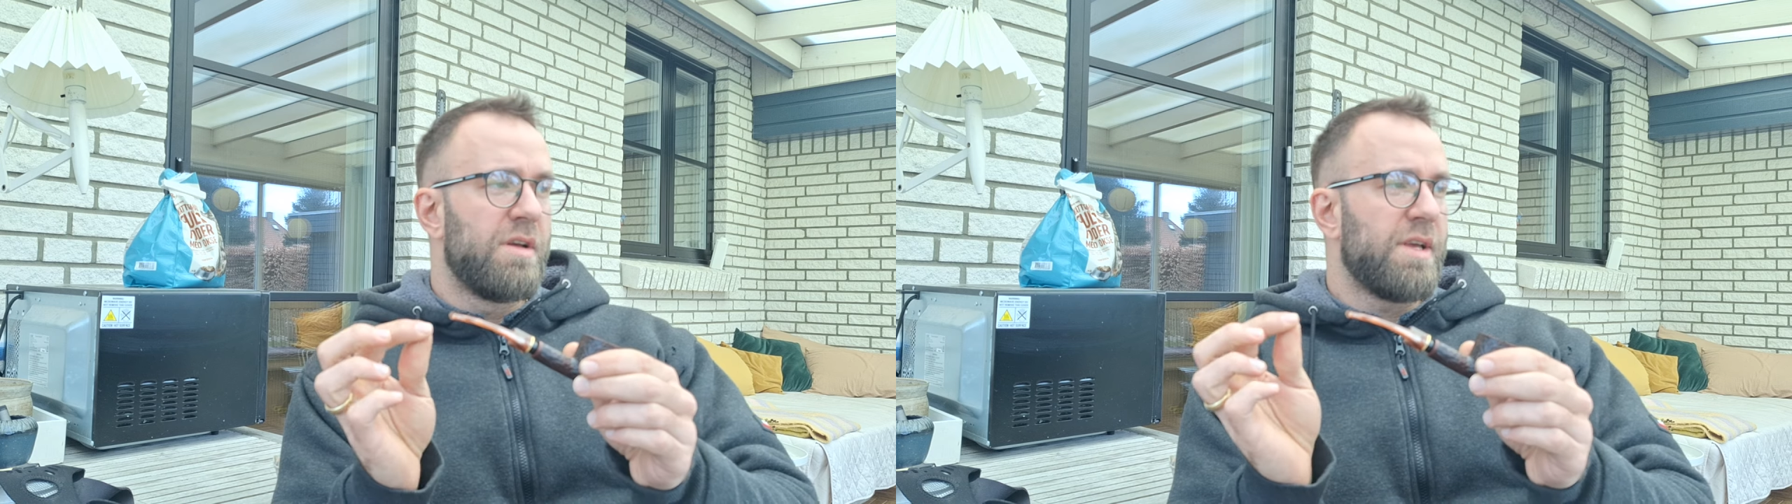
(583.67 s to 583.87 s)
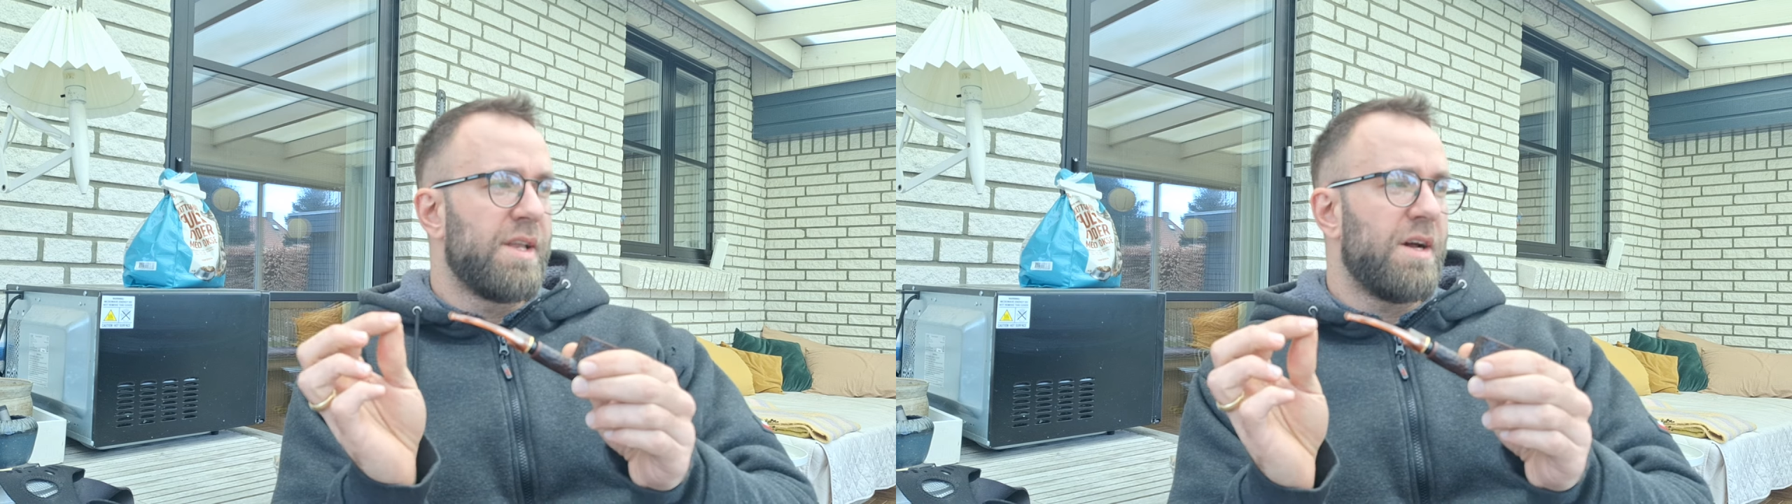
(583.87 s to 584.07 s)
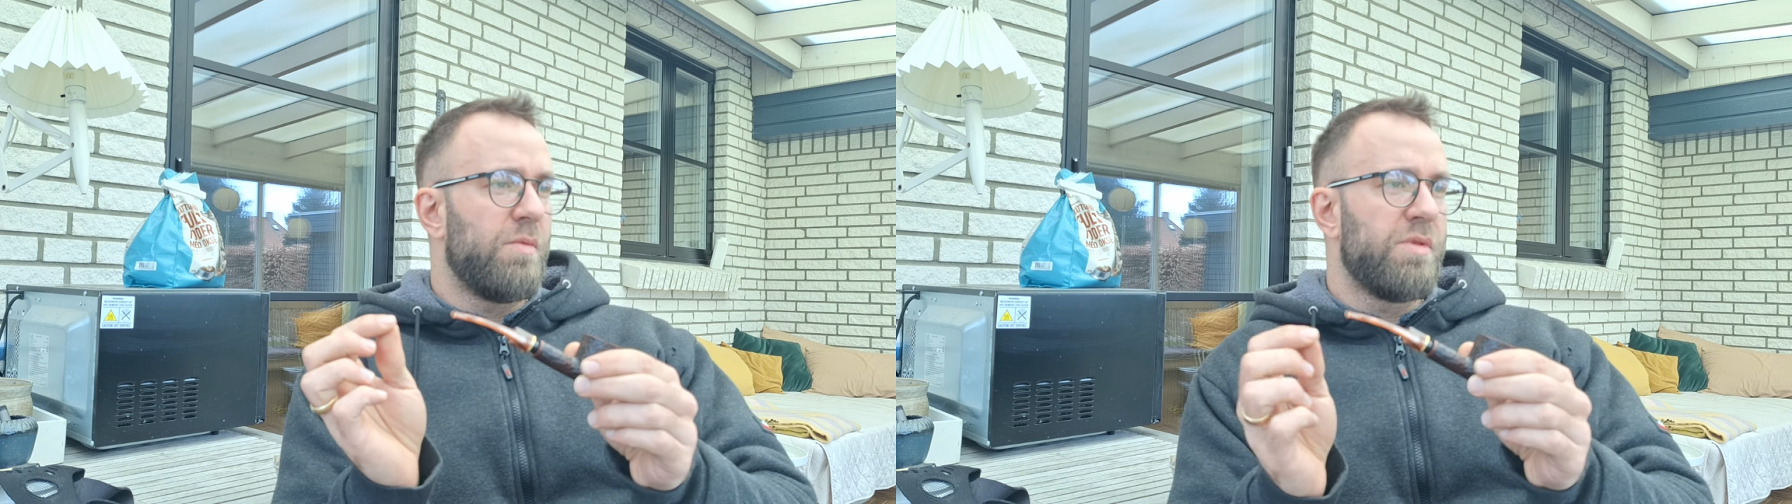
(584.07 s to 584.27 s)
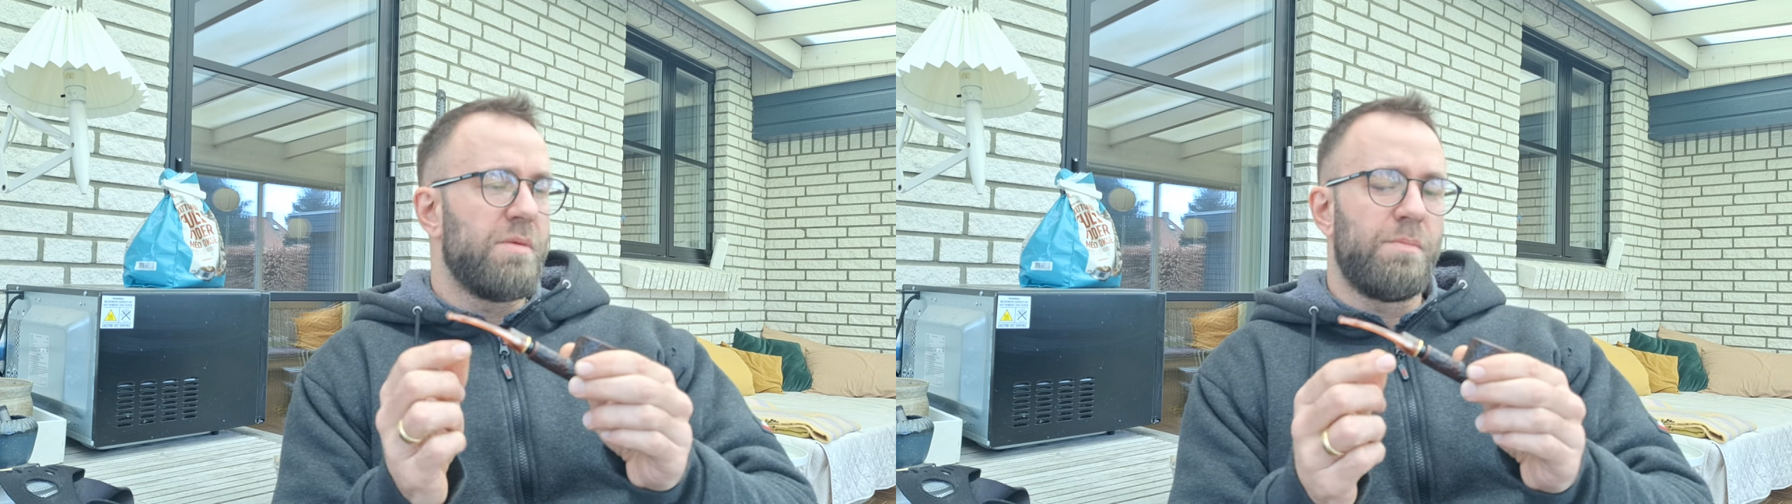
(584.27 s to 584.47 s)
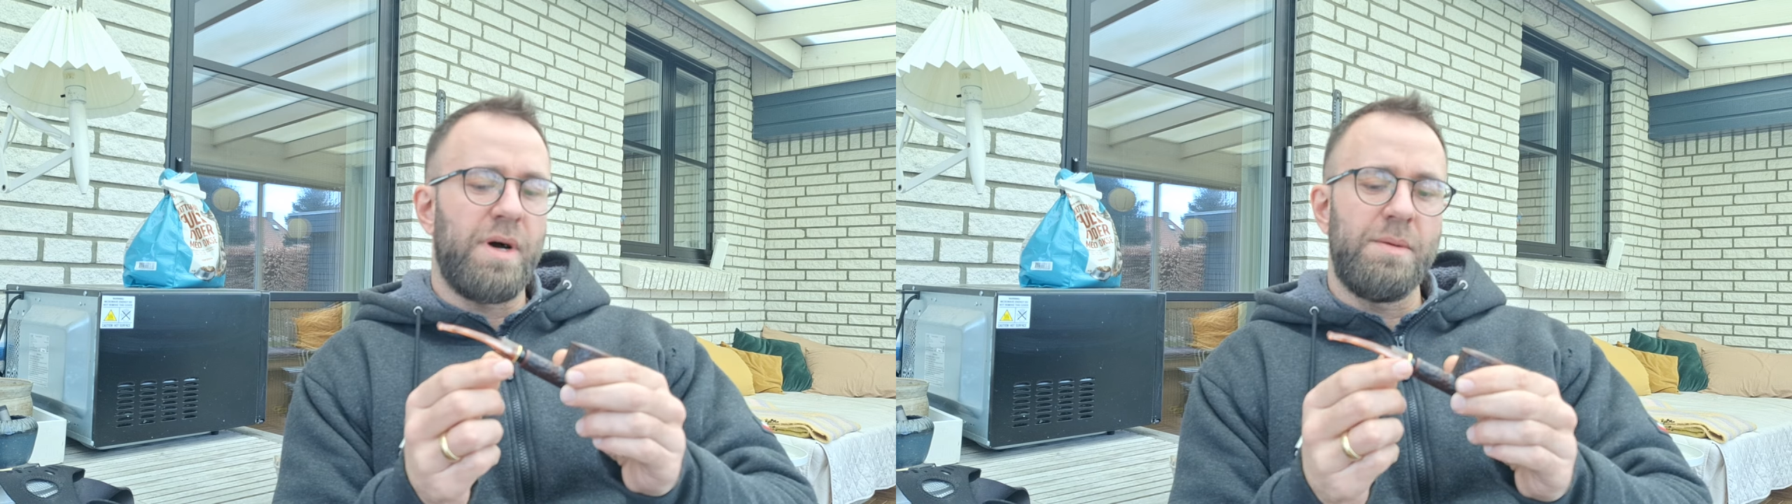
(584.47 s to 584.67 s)
get out with
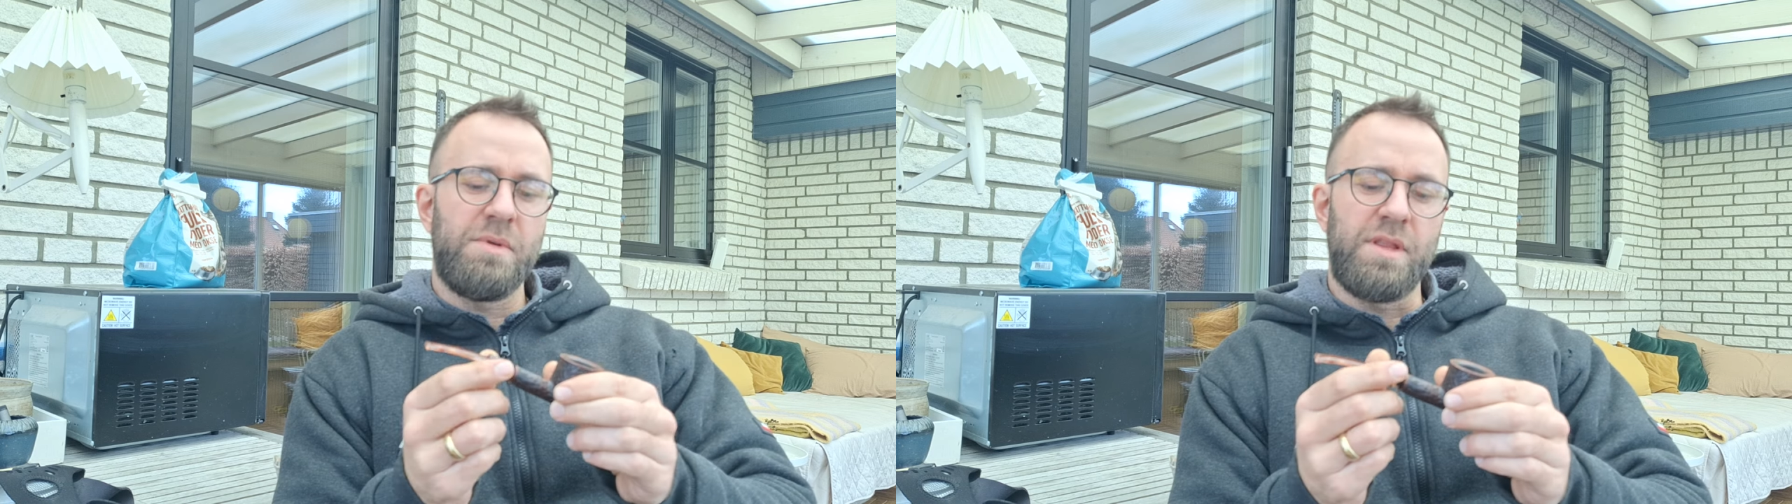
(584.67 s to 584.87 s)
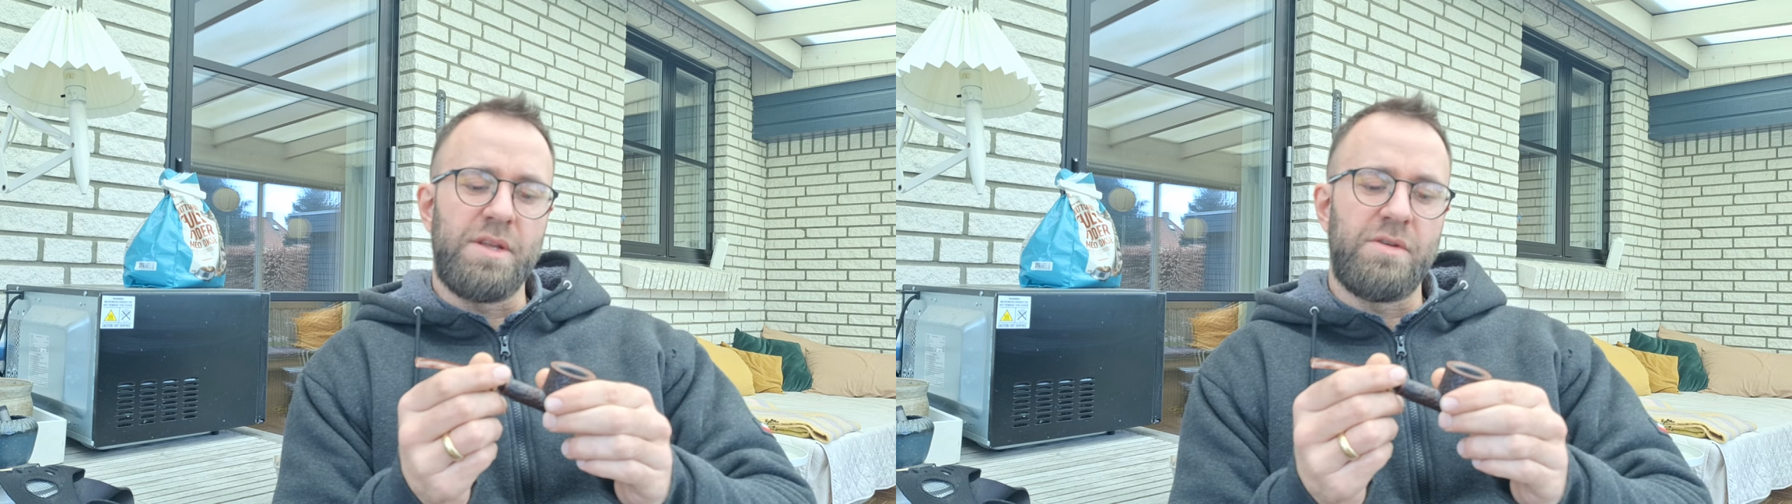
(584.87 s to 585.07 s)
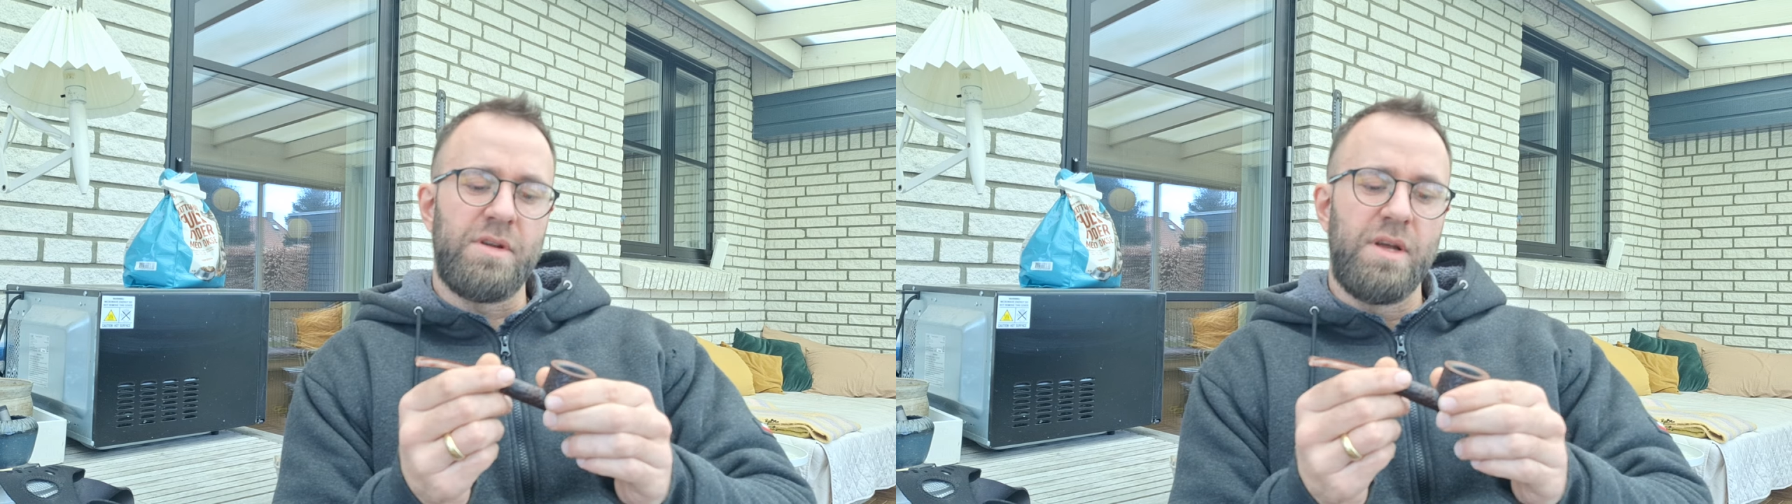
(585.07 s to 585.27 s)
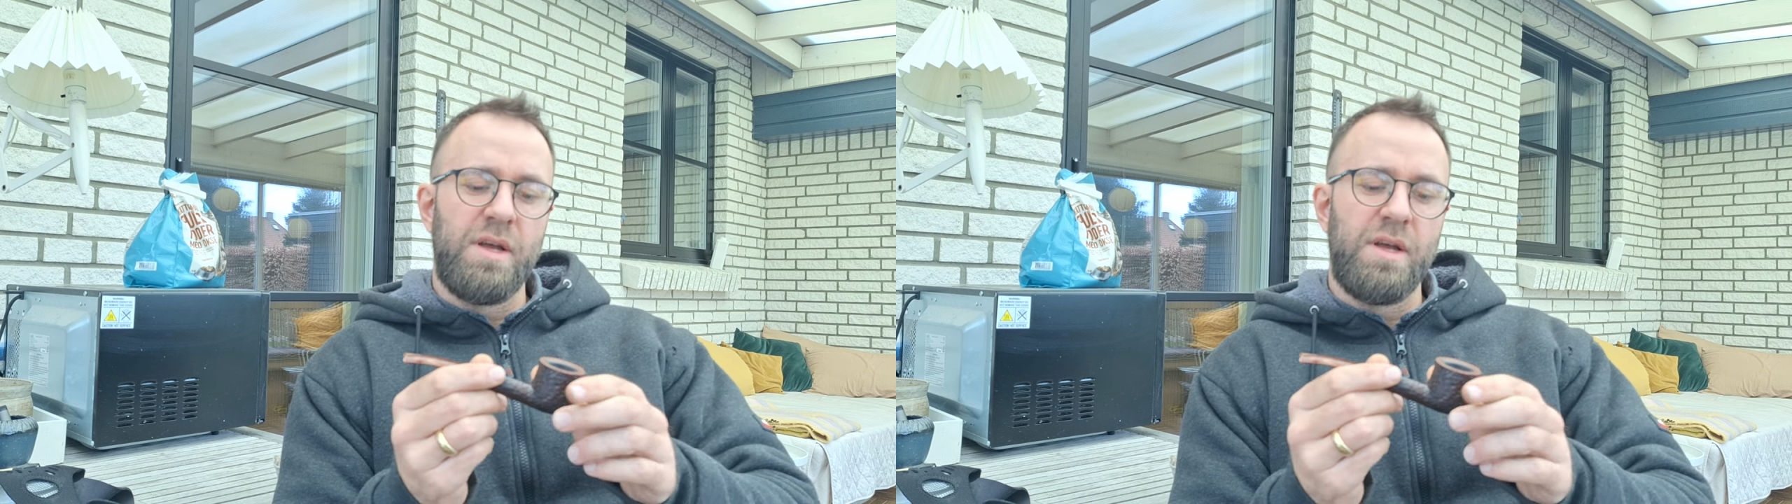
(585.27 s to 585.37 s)
the pipe cleaner,